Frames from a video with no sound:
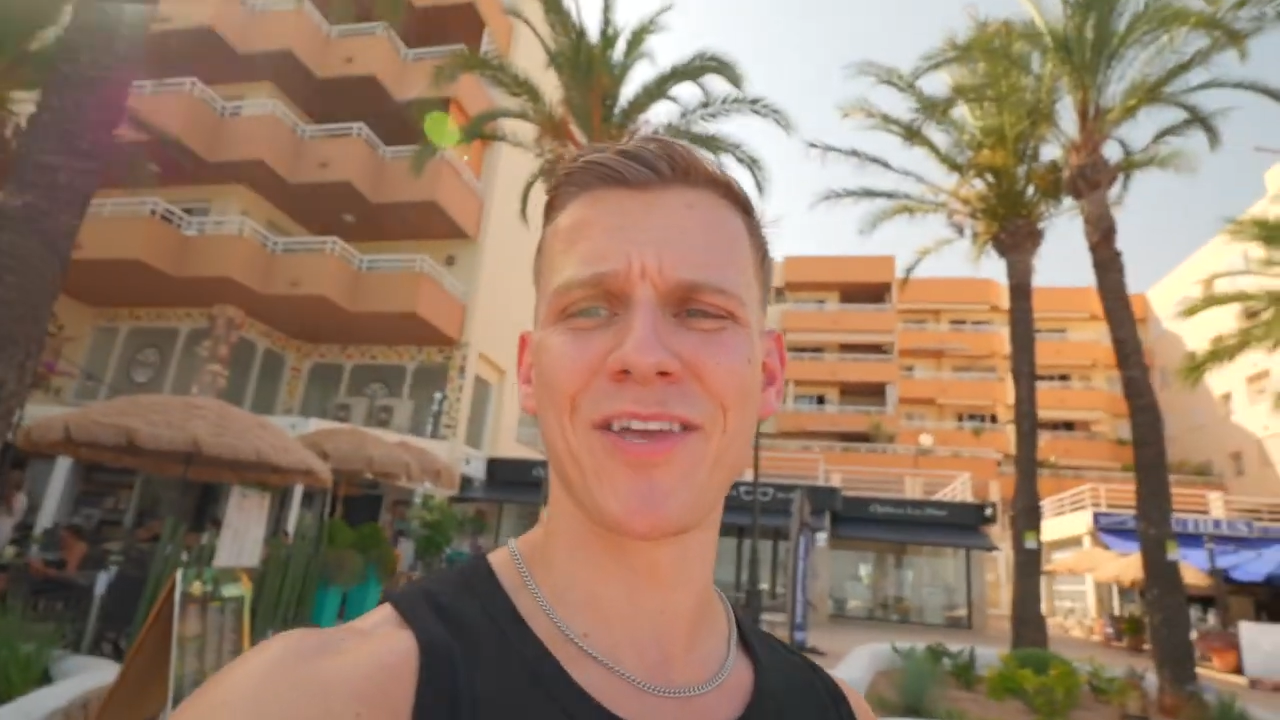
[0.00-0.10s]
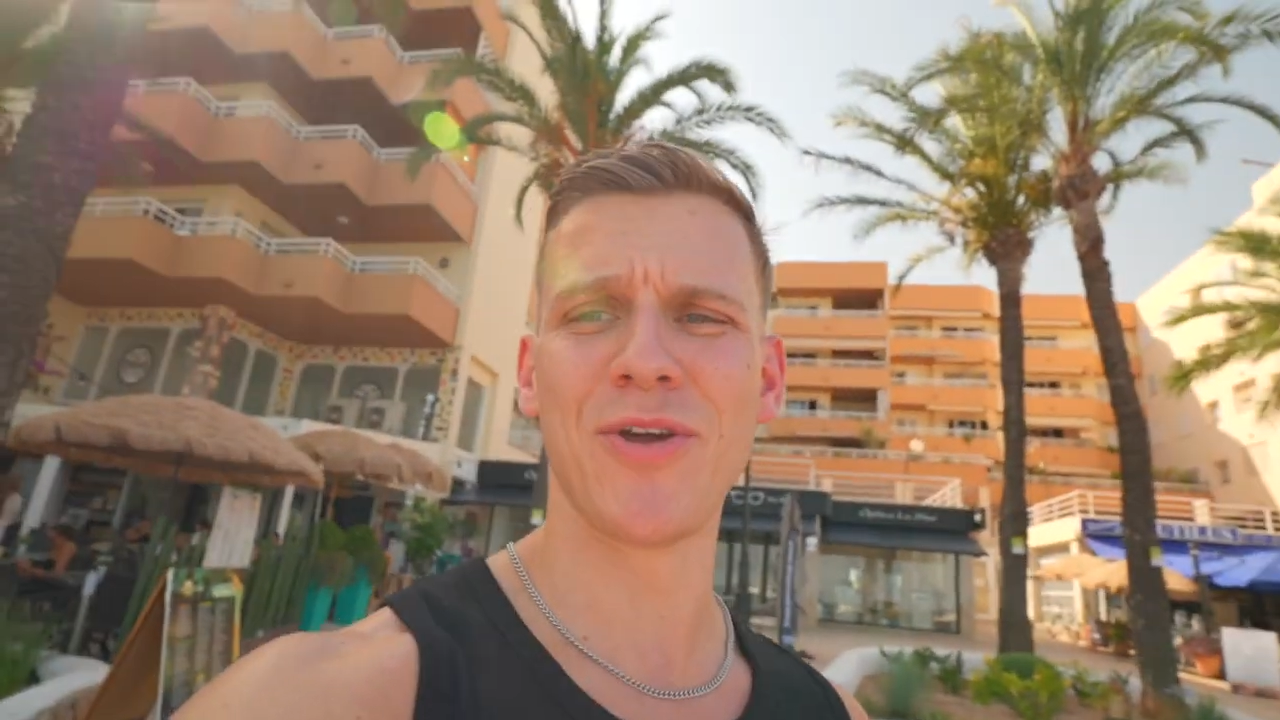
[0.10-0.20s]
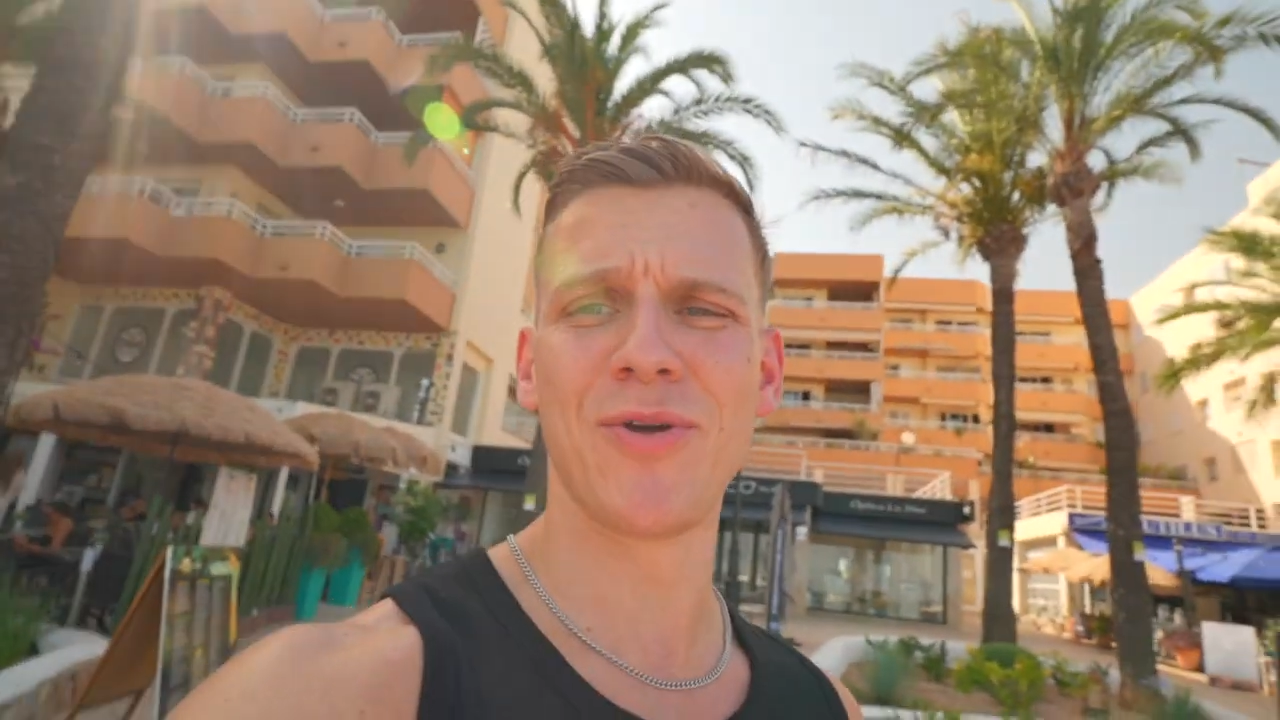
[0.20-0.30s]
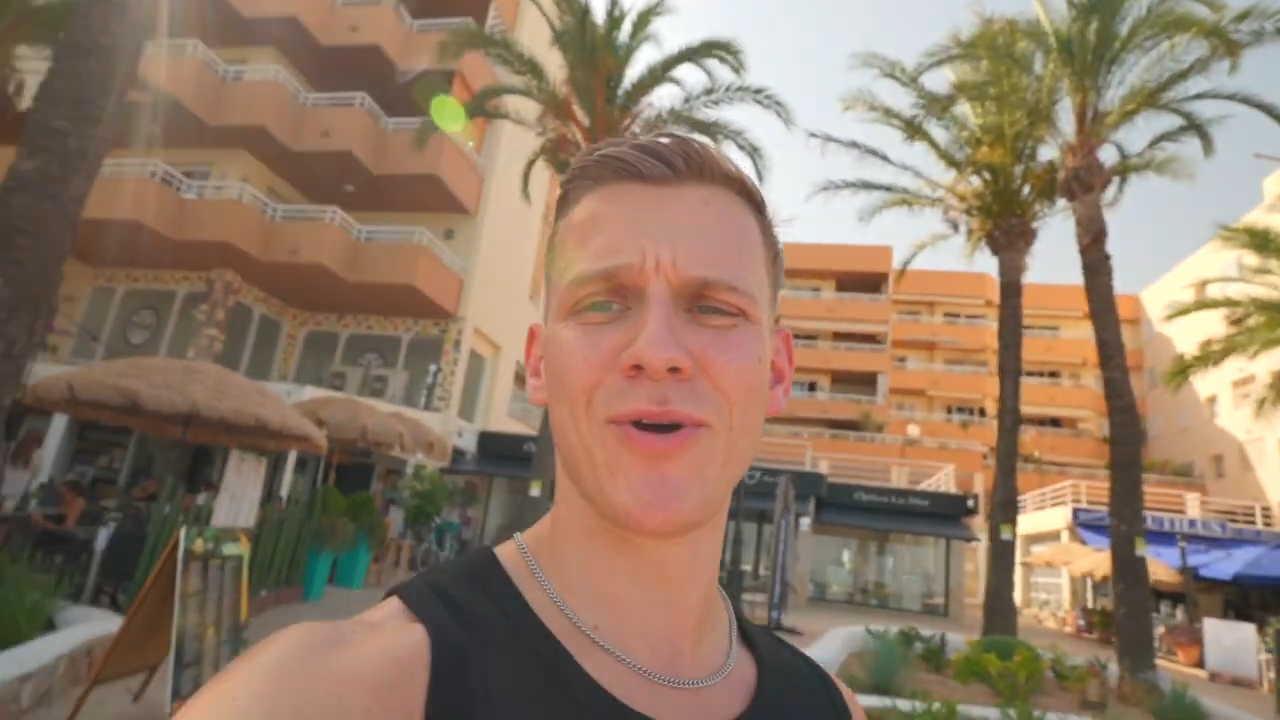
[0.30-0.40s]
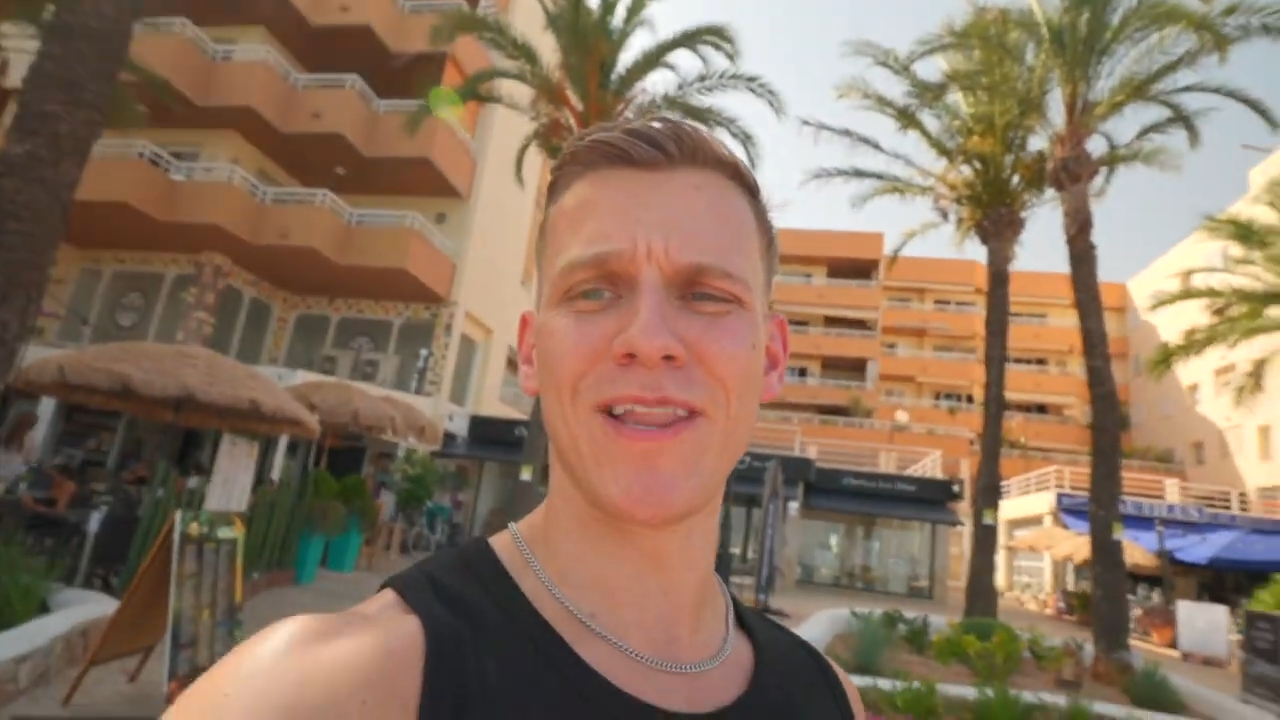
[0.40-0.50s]

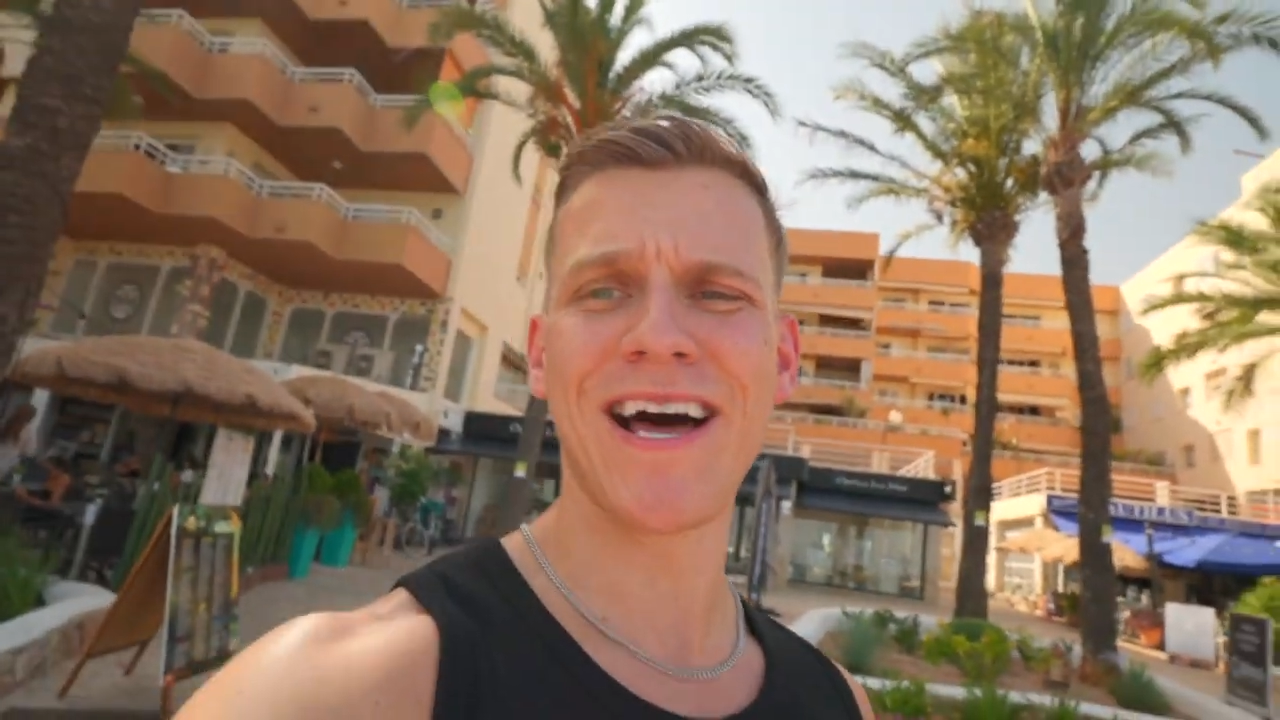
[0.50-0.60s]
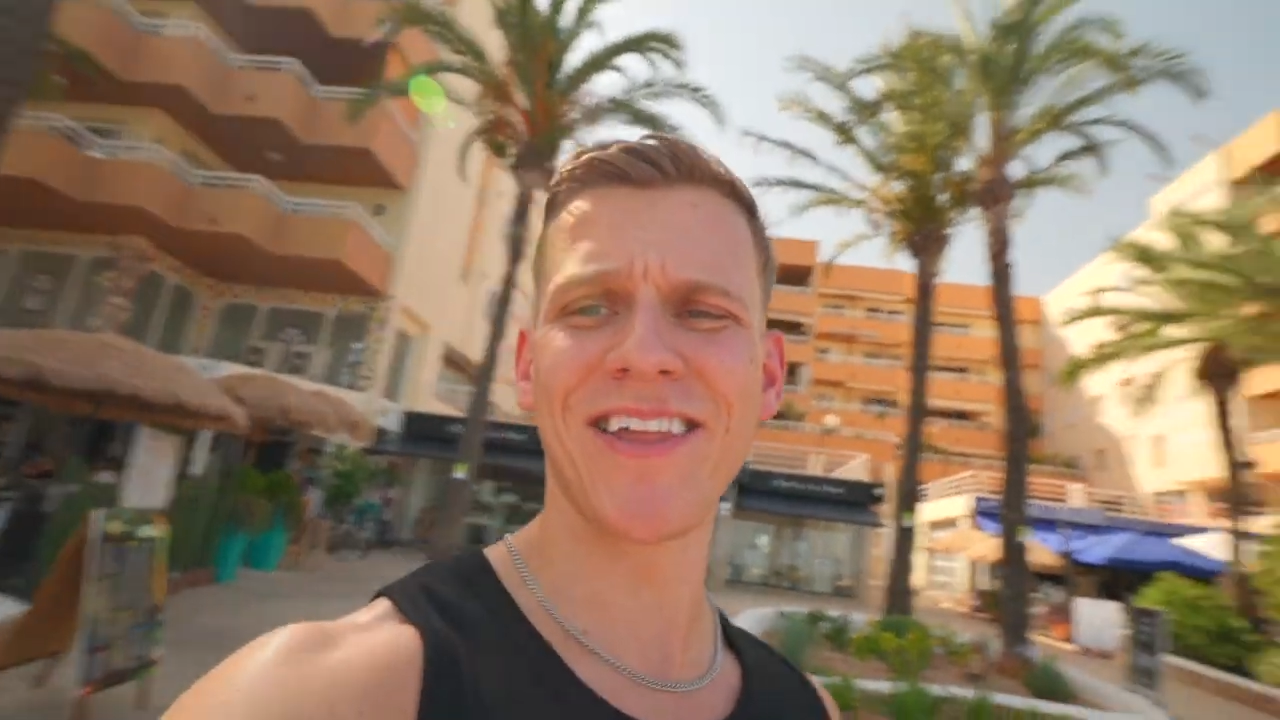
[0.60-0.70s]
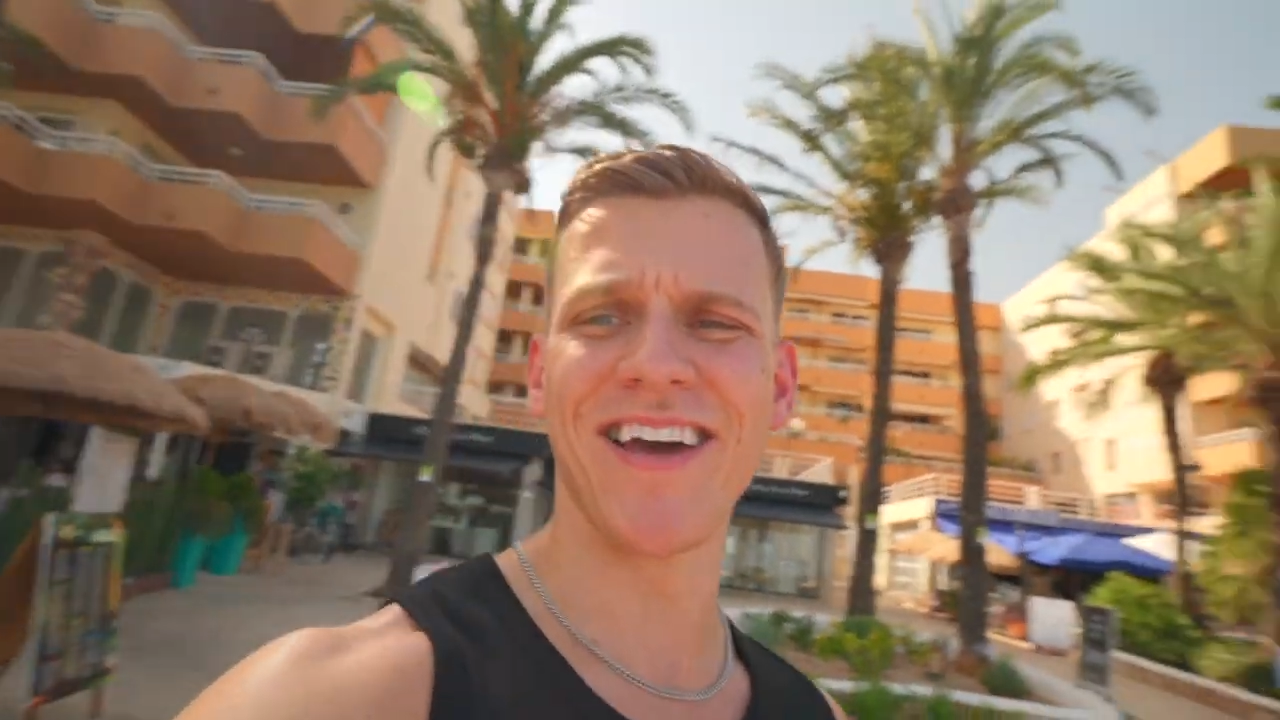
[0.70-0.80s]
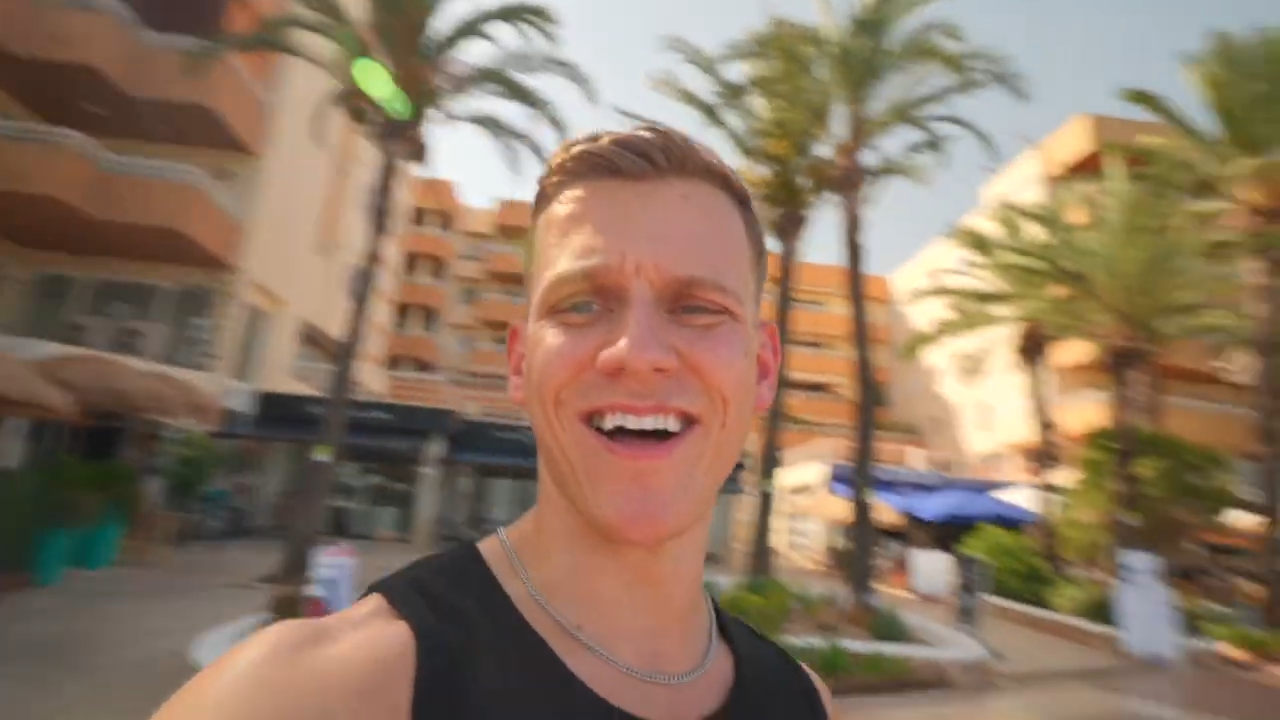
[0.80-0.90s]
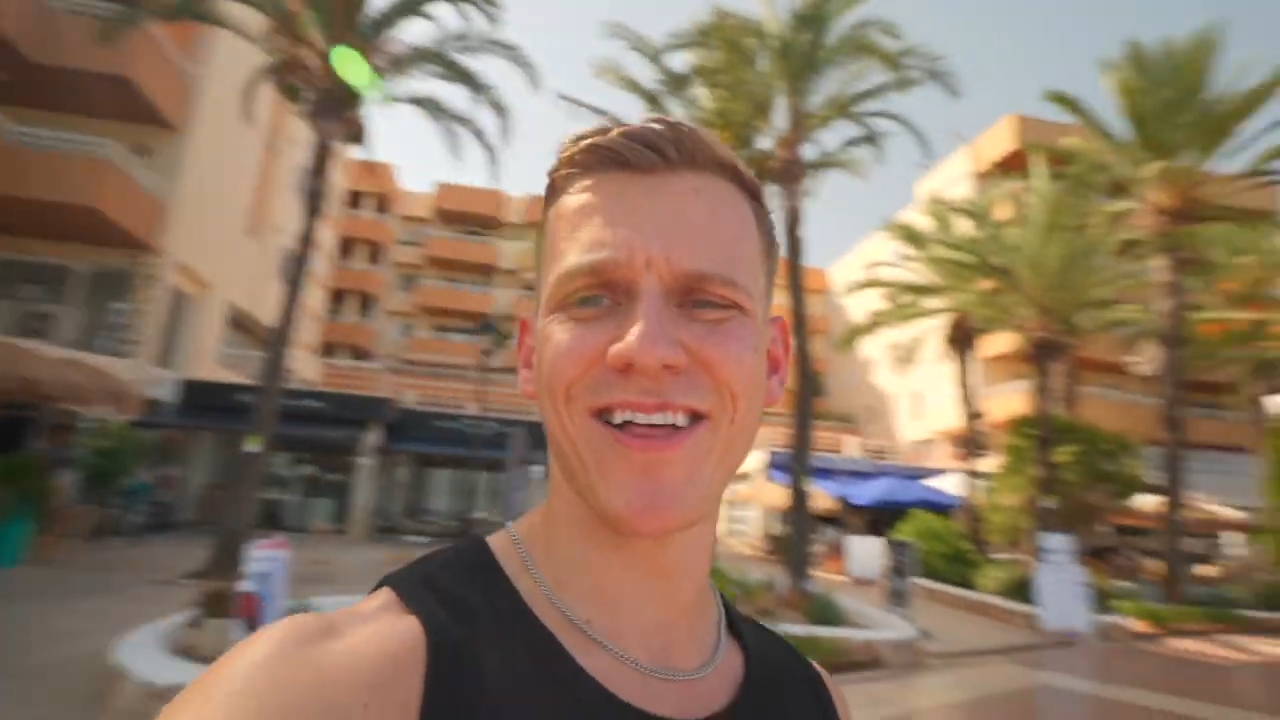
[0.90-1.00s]

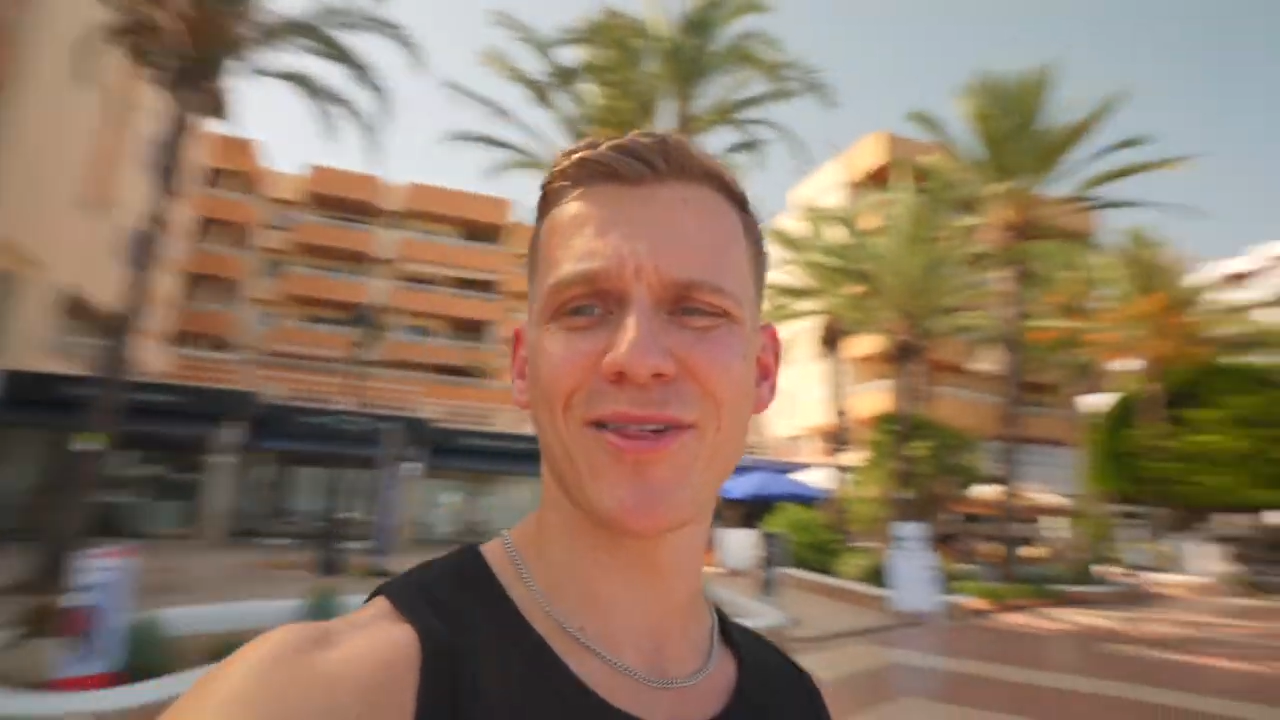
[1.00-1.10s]
Eulalia.